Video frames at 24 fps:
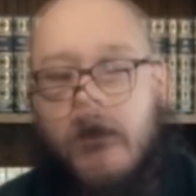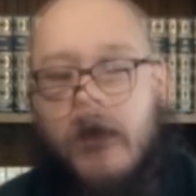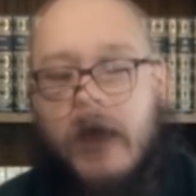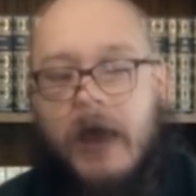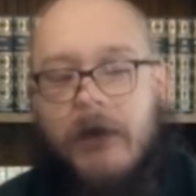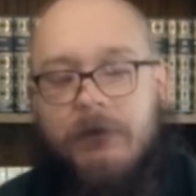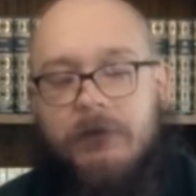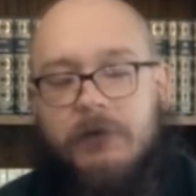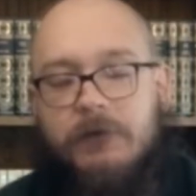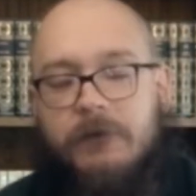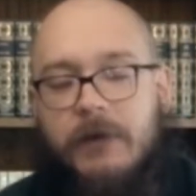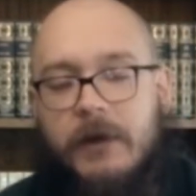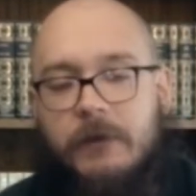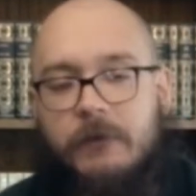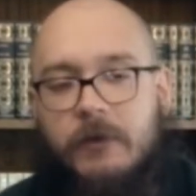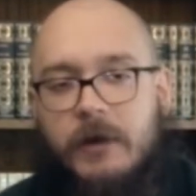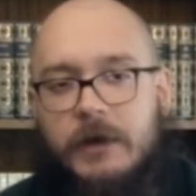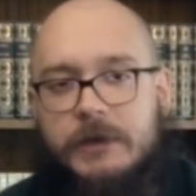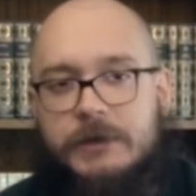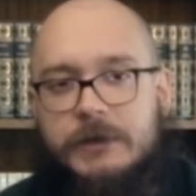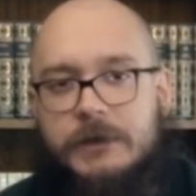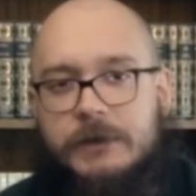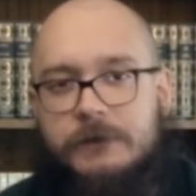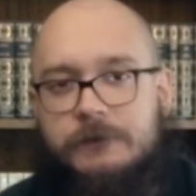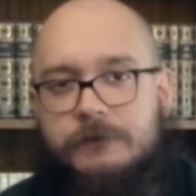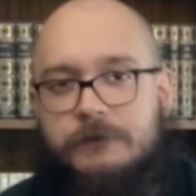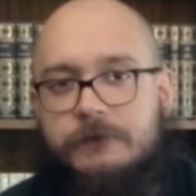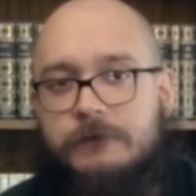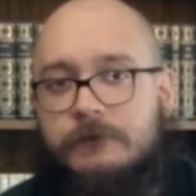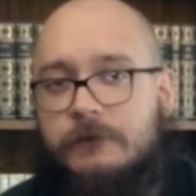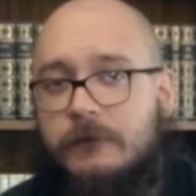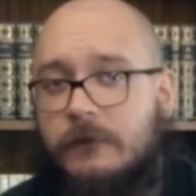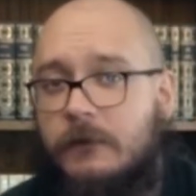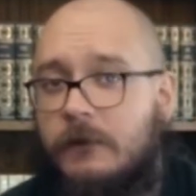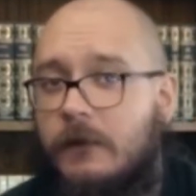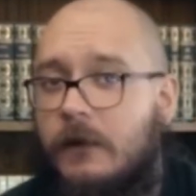After vibration,
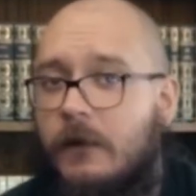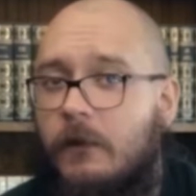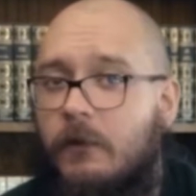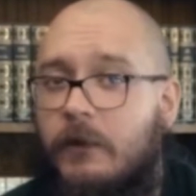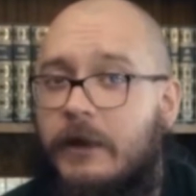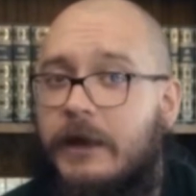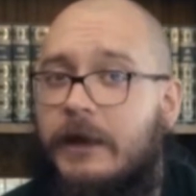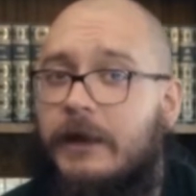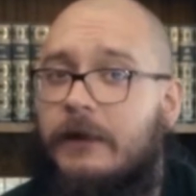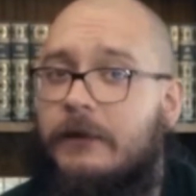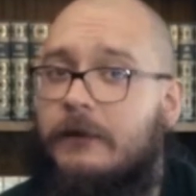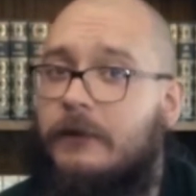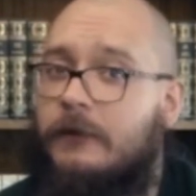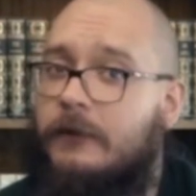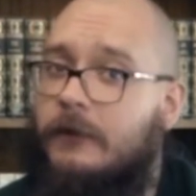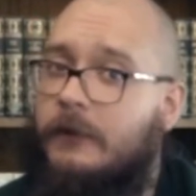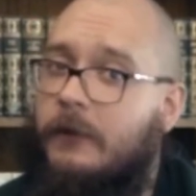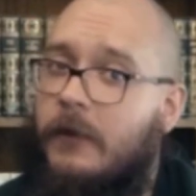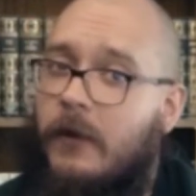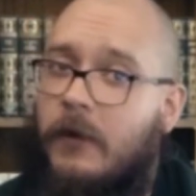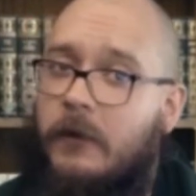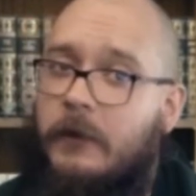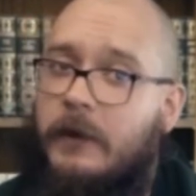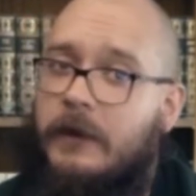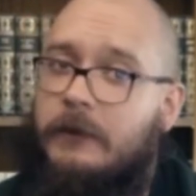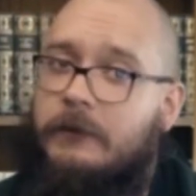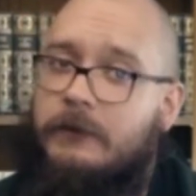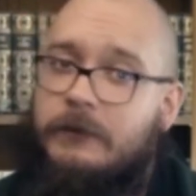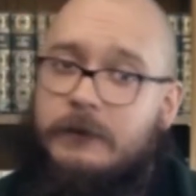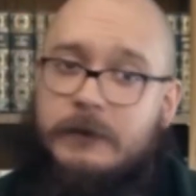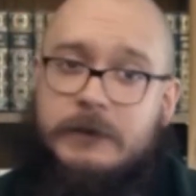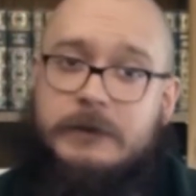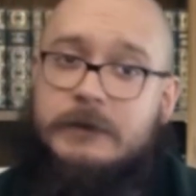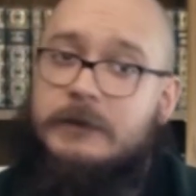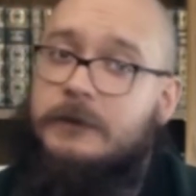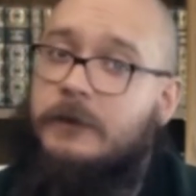we get into
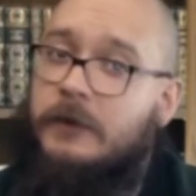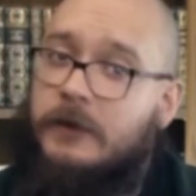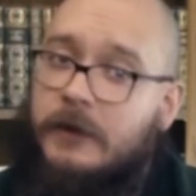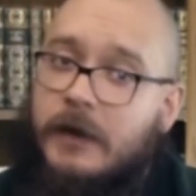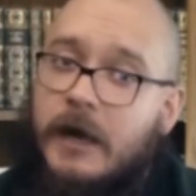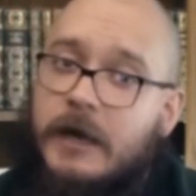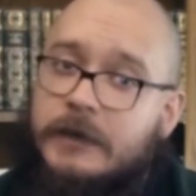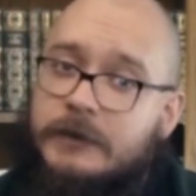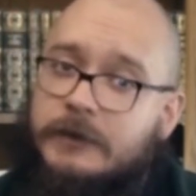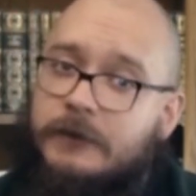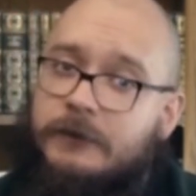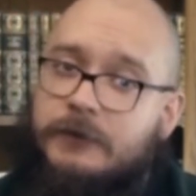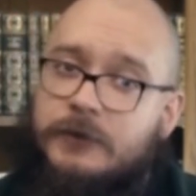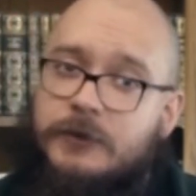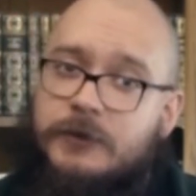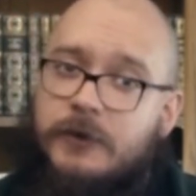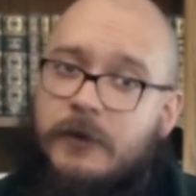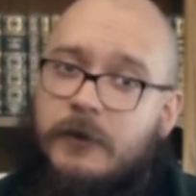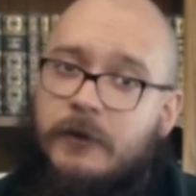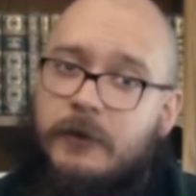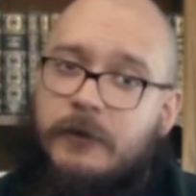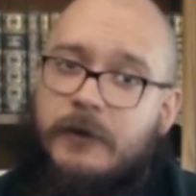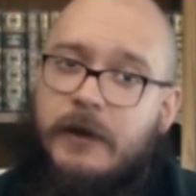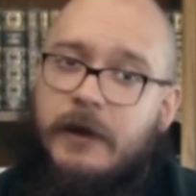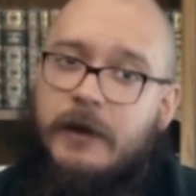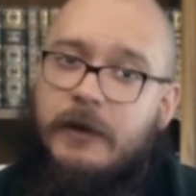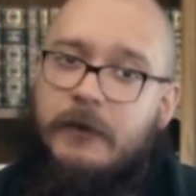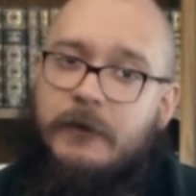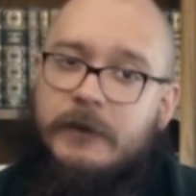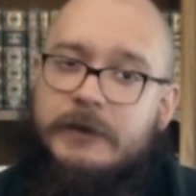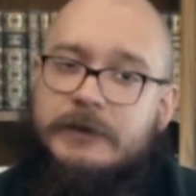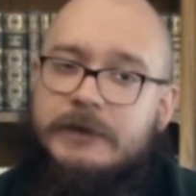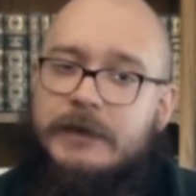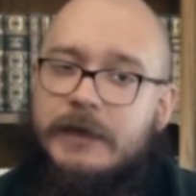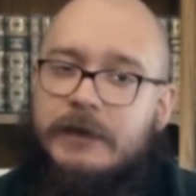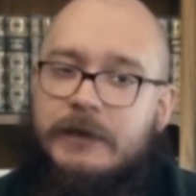deportment. This is a percussive stroke, right? And
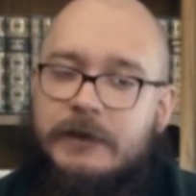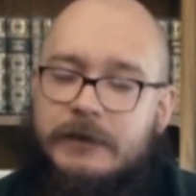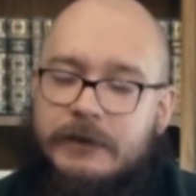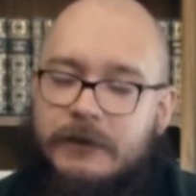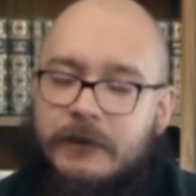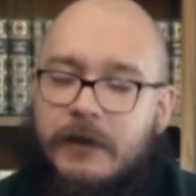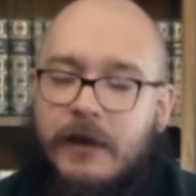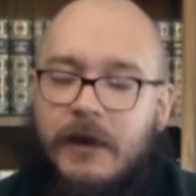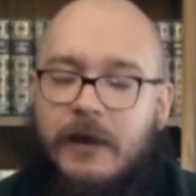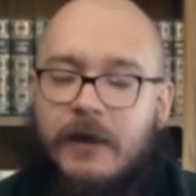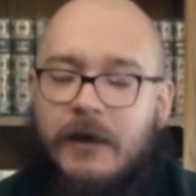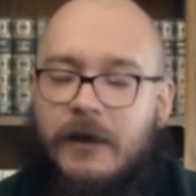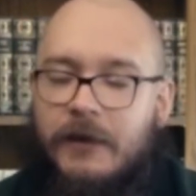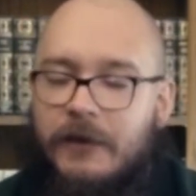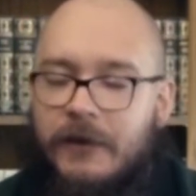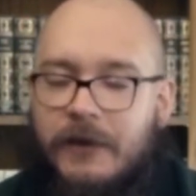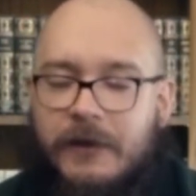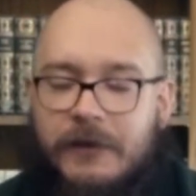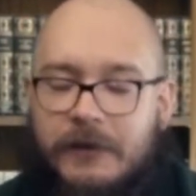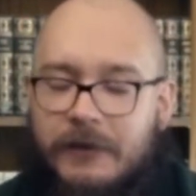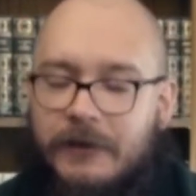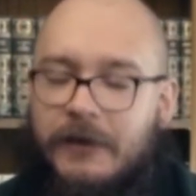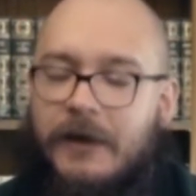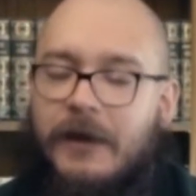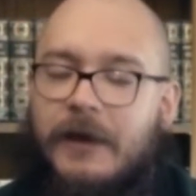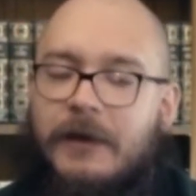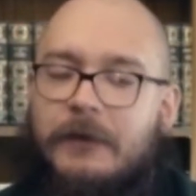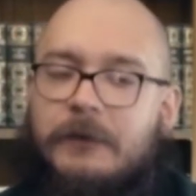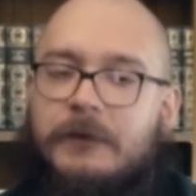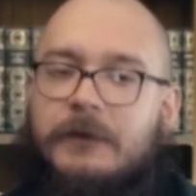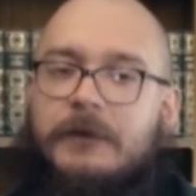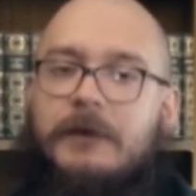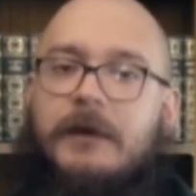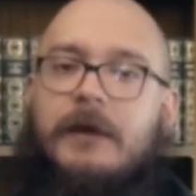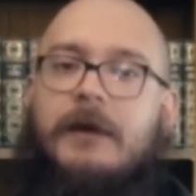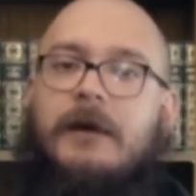we see this a lot of the
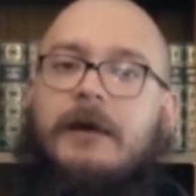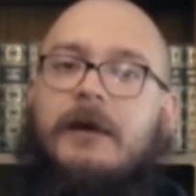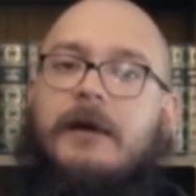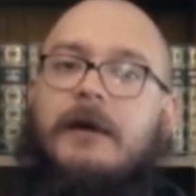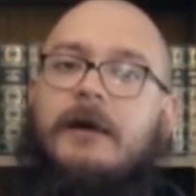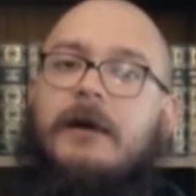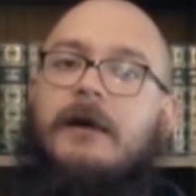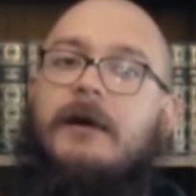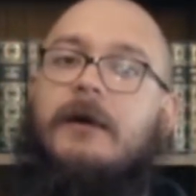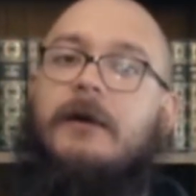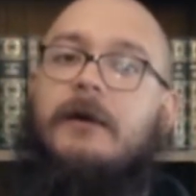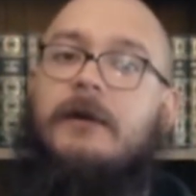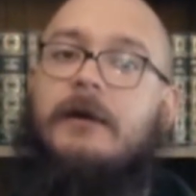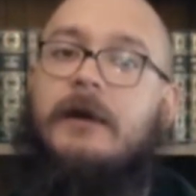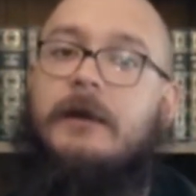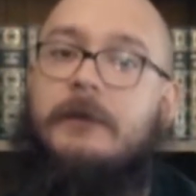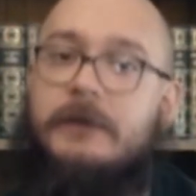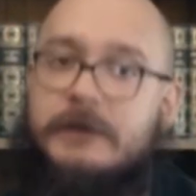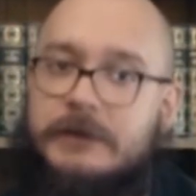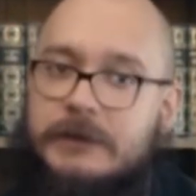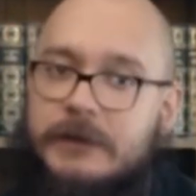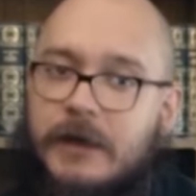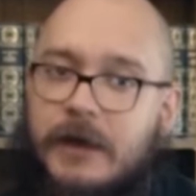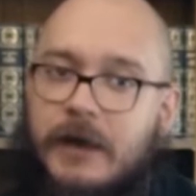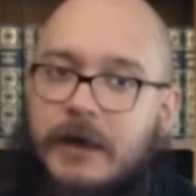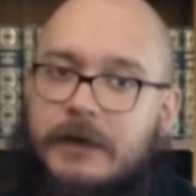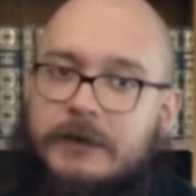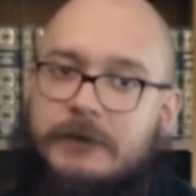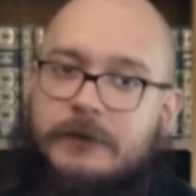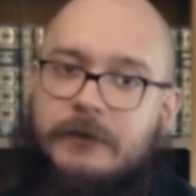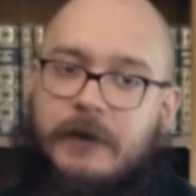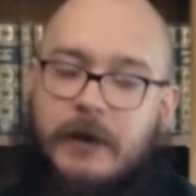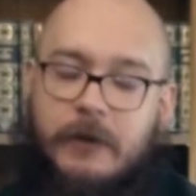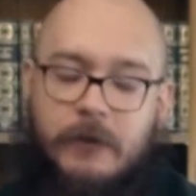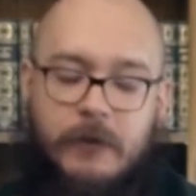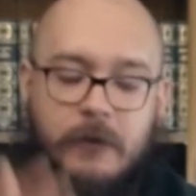times in
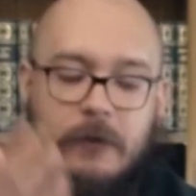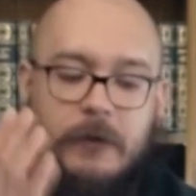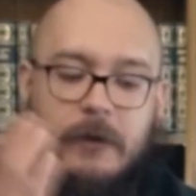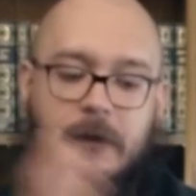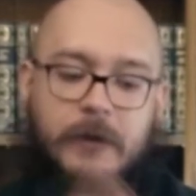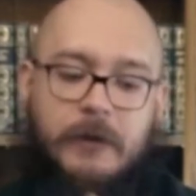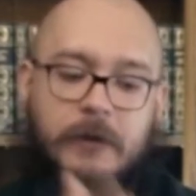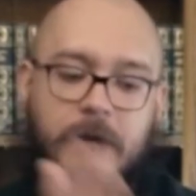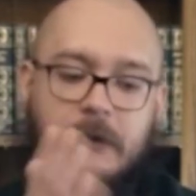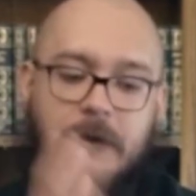massage, right, where we're